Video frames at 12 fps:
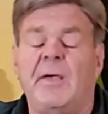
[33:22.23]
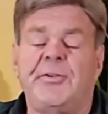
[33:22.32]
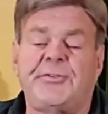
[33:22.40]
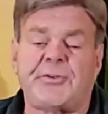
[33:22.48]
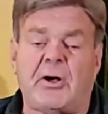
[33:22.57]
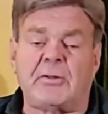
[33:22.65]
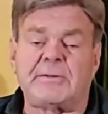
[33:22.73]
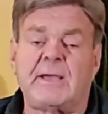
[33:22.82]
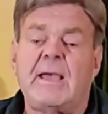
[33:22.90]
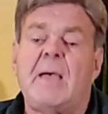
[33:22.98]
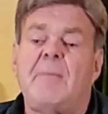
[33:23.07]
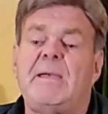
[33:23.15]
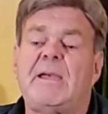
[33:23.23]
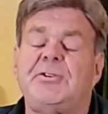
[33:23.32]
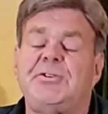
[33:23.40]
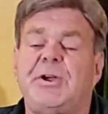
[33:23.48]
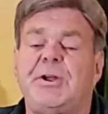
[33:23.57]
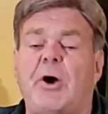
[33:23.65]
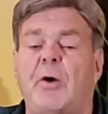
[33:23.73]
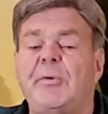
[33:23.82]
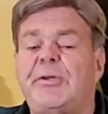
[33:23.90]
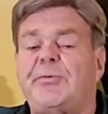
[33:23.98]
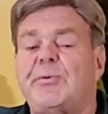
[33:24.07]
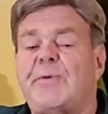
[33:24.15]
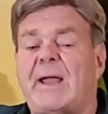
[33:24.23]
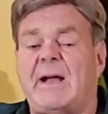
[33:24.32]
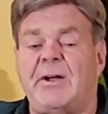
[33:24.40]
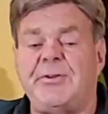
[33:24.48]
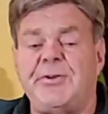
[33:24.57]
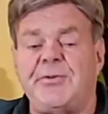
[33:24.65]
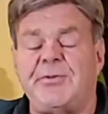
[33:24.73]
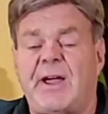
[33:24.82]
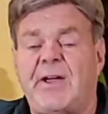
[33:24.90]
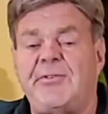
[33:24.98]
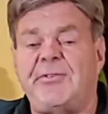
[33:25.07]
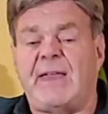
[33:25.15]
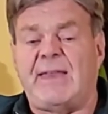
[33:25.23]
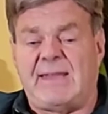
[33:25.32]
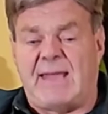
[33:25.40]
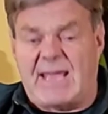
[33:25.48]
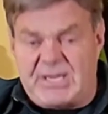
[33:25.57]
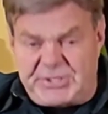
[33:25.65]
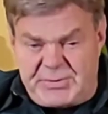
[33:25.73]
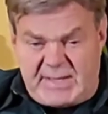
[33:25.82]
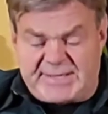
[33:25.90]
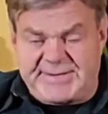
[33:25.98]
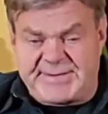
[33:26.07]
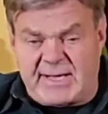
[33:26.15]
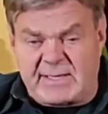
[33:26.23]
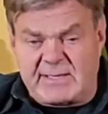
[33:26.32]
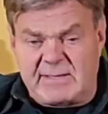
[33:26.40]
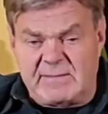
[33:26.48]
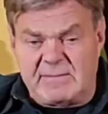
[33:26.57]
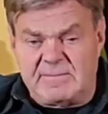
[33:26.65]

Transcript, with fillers: Salt, because you can always throw that under your tires in case you get stuck.